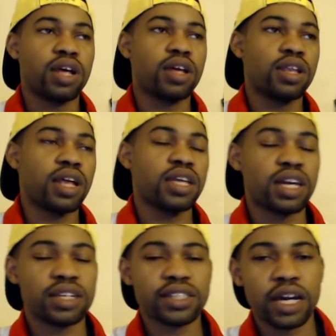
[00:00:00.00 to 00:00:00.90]
La
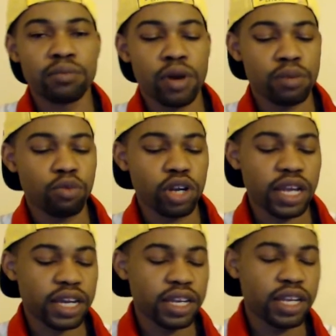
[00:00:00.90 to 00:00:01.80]
Liga title. But more than
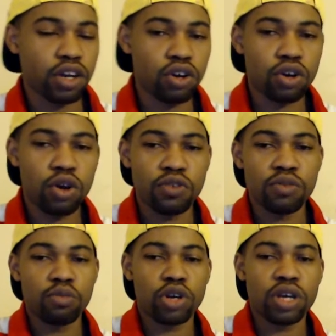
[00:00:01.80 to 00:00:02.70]
likely, they're going to go
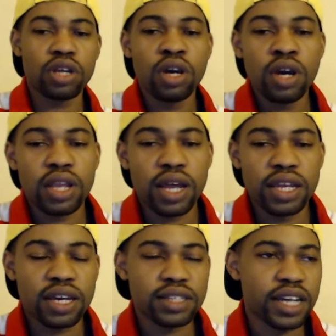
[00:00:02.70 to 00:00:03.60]
for more than La
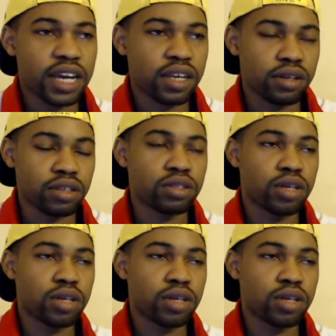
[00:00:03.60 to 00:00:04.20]
Liga title.